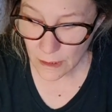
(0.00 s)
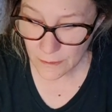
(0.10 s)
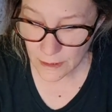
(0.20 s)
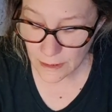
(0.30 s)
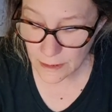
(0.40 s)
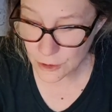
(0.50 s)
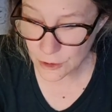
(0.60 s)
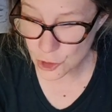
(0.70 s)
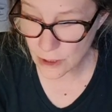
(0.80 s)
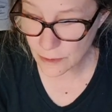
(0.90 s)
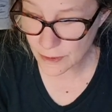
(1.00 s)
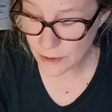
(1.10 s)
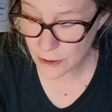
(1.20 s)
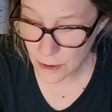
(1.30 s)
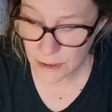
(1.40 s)
And then, can you talk
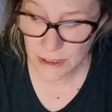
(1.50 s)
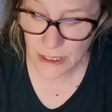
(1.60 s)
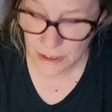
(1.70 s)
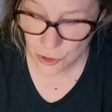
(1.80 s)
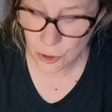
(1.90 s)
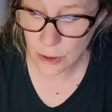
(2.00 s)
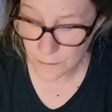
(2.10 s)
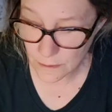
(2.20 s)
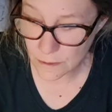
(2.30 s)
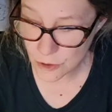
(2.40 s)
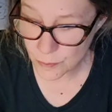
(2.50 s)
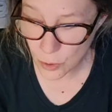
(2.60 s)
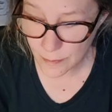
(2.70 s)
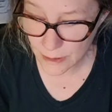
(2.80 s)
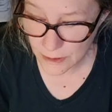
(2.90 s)
about the architecture? And then there's
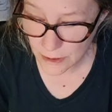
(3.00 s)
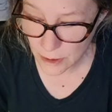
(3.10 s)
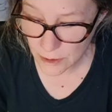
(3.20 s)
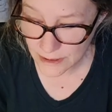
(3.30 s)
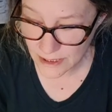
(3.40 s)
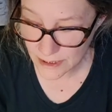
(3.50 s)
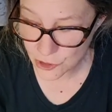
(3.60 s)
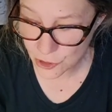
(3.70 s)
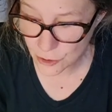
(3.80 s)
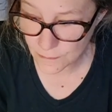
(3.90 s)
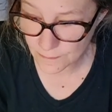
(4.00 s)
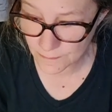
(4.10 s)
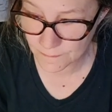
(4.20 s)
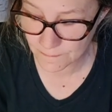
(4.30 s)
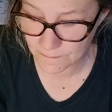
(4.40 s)
more about the
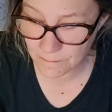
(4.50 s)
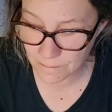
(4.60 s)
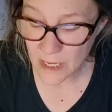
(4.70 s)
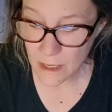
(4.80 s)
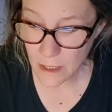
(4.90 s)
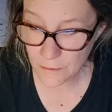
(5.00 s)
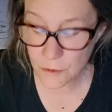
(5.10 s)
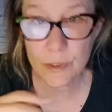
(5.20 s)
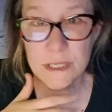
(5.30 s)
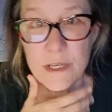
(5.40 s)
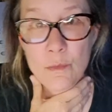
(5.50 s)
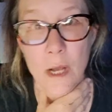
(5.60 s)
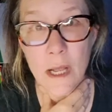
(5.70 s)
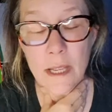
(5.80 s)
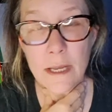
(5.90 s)
architecture. And the
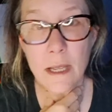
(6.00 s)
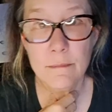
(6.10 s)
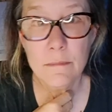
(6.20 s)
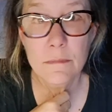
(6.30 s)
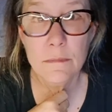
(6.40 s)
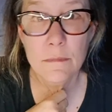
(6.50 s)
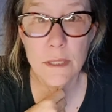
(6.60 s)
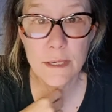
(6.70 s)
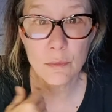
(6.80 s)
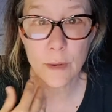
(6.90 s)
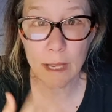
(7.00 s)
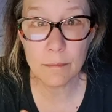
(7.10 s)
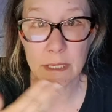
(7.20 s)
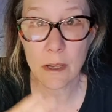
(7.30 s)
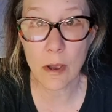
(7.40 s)
reason why I'm like
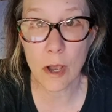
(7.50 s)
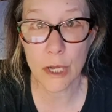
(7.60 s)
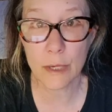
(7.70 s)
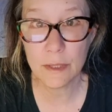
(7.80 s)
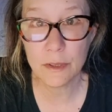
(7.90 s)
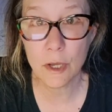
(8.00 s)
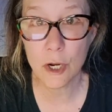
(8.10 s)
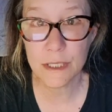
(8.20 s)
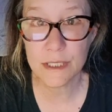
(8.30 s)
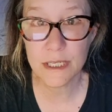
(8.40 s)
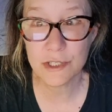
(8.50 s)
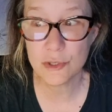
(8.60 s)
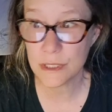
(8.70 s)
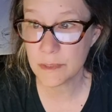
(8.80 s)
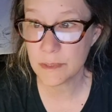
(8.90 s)
rambling on about the
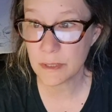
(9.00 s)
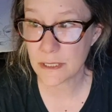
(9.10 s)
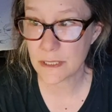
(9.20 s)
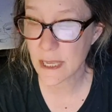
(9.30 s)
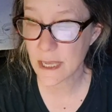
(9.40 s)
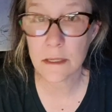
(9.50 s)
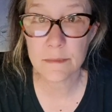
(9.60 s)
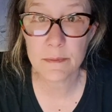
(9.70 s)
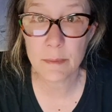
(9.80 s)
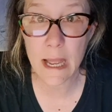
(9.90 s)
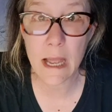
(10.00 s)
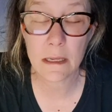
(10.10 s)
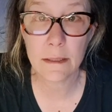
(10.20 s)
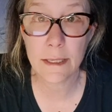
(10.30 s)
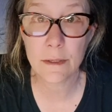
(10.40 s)
architecture is because that comes
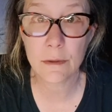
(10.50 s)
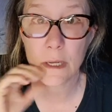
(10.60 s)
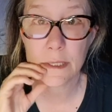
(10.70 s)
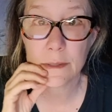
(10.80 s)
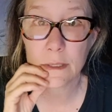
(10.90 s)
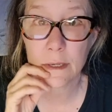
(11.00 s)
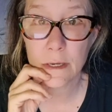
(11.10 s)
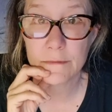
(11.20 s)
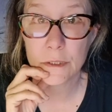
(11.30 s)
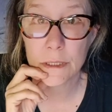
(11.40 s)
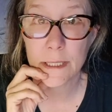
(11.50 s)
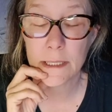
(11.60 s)
back later on in the novel.